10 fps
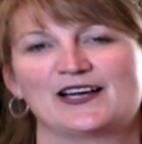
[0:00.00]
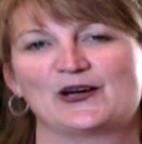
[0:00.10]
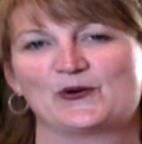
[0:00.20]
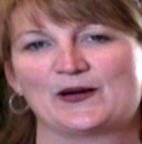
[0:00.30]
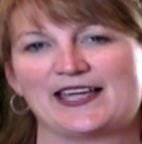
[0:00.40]

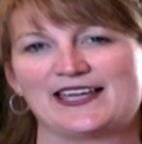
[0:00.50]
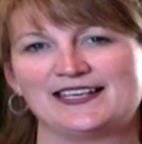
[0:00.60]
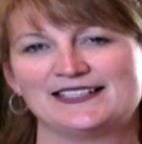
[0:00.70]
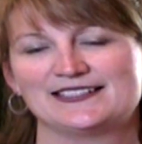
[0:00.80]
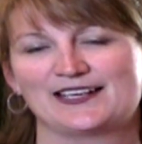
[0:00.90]

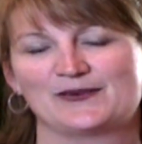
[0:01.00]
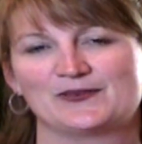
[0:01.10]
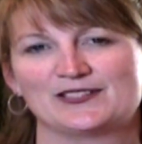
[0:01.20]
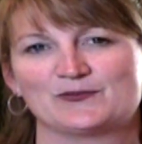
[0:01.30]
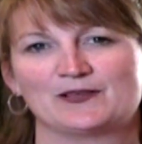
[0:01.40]
2008. I
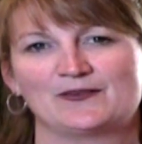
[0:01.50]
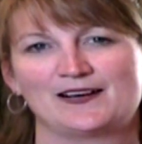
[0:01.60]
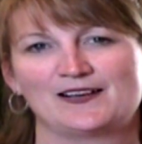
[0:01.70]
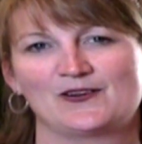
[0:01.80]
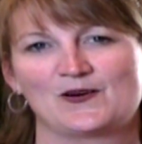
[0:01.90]
was
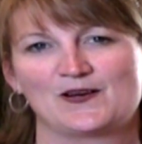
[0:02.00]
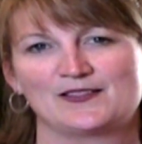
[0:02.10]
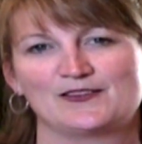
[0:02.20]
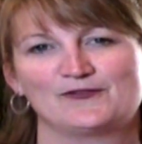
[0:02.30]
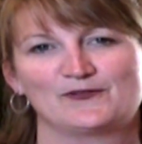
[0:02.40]
rear-ended
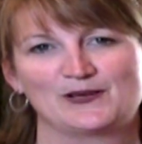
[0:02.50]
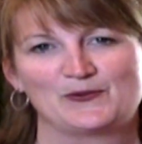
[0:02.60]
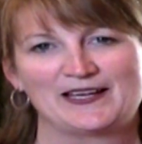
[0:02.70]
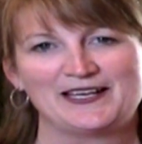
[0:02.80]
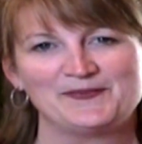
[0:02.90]
on the
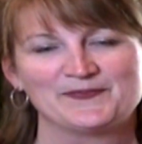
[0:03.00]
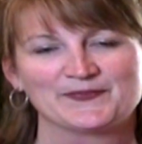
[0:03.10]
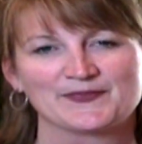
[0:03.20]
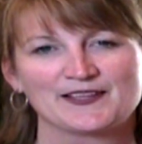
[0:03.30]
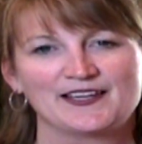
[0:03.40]
freeway.
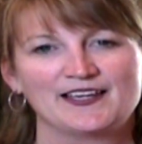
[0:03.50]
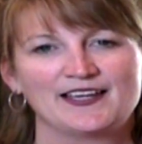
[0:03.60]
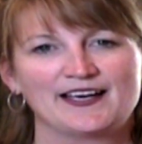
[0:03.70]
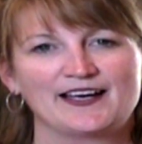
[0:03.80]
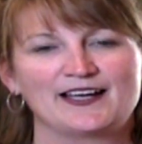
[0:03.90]

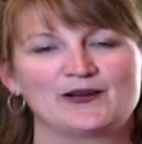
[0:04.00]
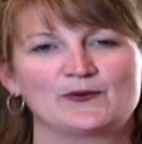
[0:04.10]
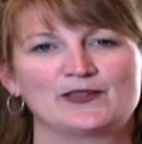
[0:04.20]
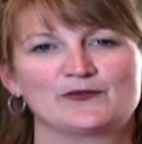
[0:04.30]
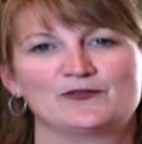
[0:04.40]
I
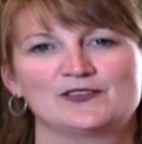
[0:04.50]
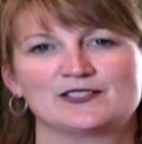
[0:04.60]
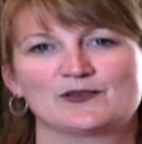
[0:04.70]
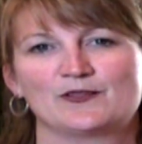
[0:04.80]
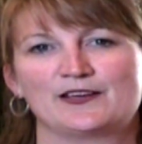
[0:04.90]
went through
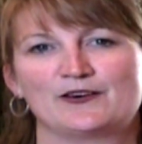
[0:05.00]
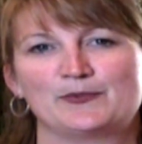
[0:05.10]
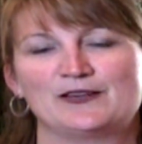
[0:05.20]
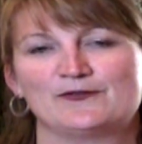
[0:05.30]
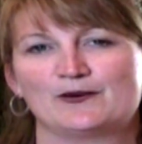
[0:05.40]
physical
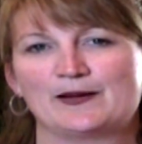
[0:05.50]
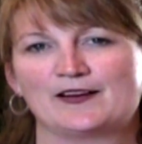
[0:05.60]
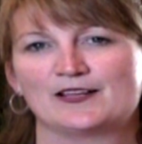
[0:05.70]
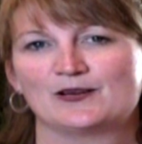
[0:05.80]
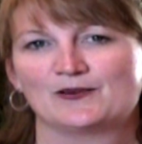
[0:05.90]
therapy for
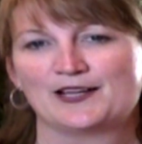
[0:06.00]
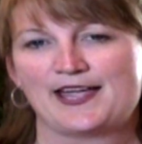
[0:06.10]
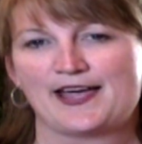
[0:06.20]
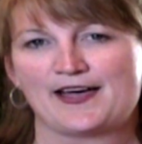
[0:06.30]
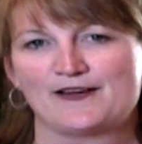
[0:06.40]
about 1.5
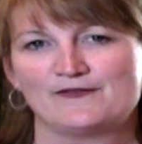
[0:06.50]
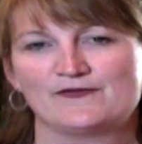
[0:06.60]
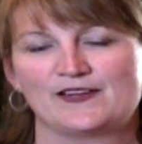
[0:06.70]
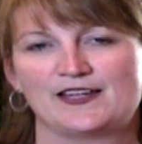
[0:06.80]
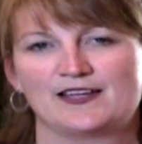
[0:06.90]
years
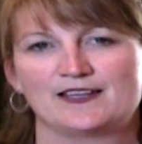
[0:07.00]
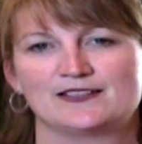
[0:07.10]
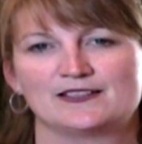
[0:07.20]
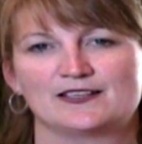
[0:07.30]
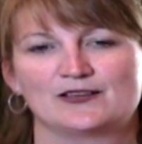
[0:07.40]

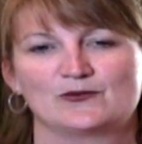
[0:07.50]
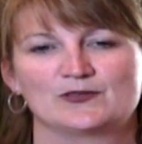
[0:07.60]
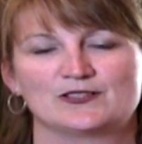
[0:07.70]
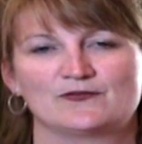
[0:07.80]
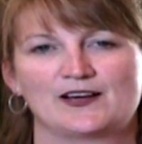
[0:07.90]
and
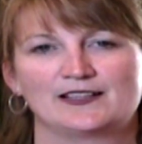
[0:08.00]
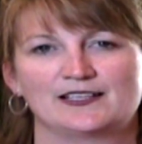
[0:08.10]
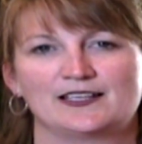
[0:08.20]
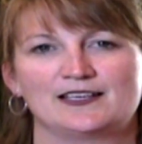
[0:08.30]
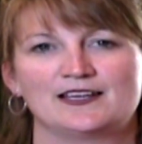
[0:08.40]
was
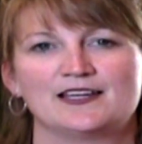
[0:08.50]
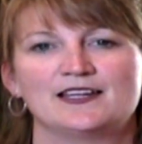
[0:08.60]
finally